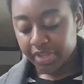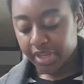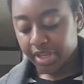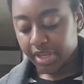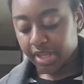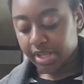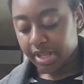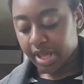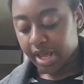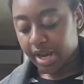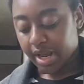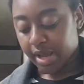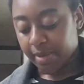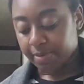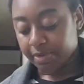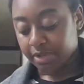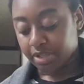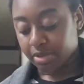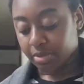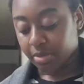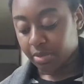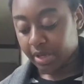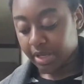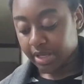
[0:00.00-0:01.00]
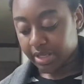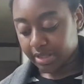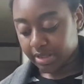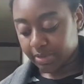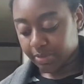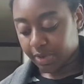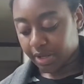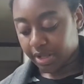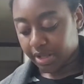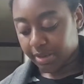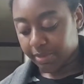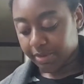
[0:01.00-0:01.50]
And that happened twice
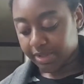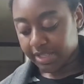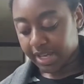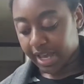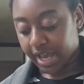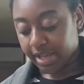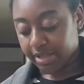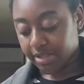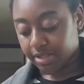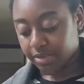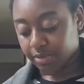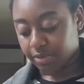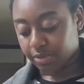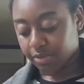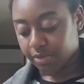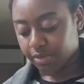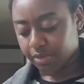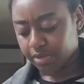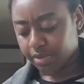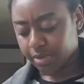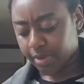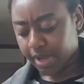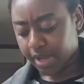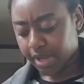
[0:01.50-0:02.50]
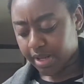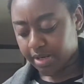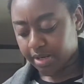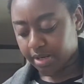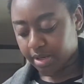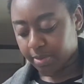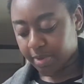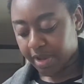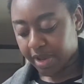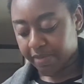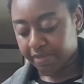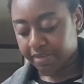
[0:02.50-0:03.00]
while I was at school. So I ended
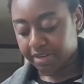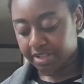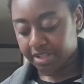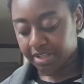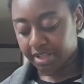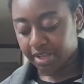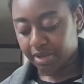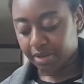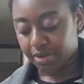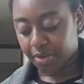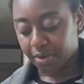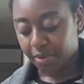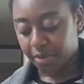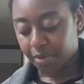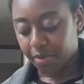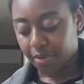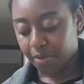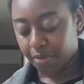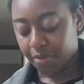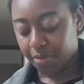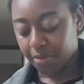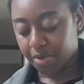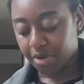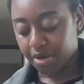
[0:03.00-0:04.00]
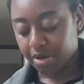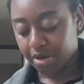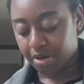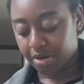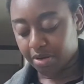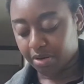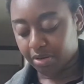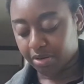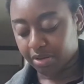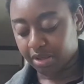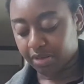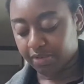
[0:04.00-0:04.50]
up having to like go home
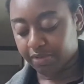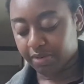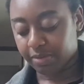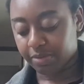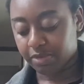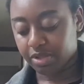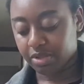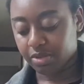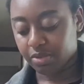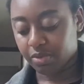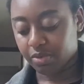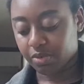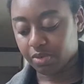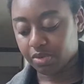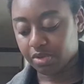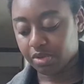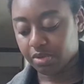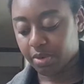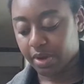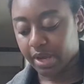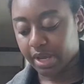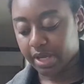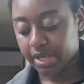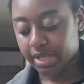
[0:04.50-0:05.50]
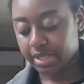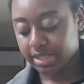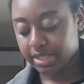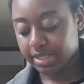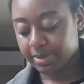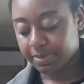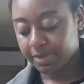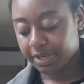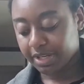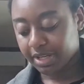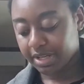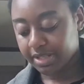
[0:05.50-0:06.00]
early from school twice
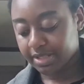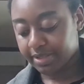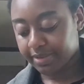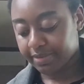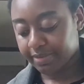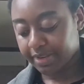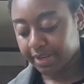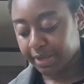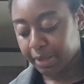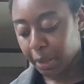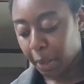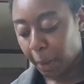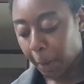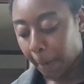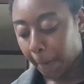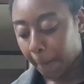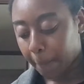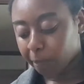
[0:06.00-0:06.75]
because of it.